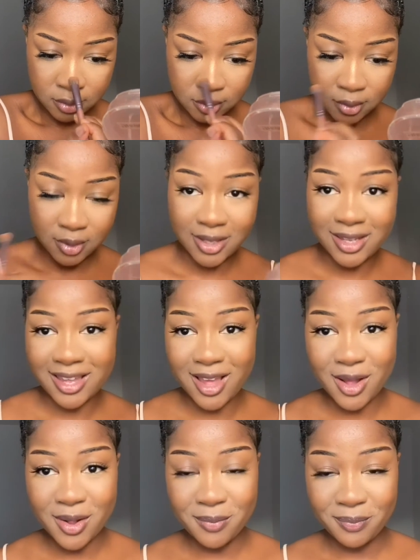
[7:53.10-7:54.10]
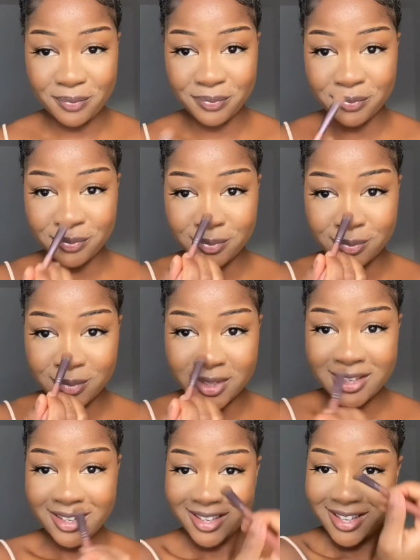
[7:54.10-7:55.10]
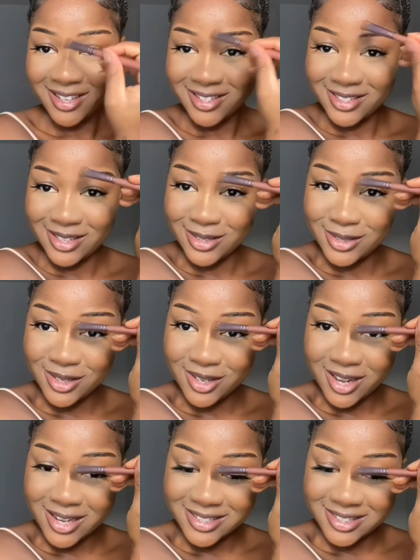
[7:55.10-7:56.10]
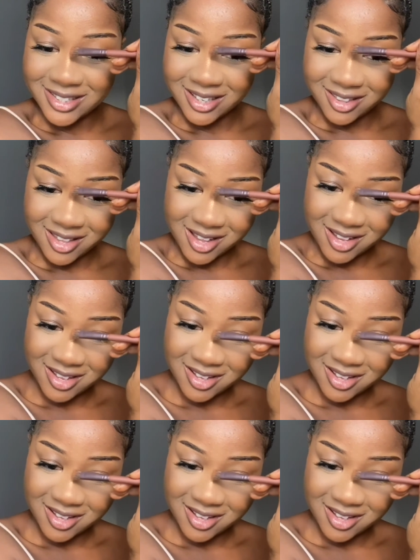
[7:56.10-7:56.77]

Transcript: here. So do you guys see that?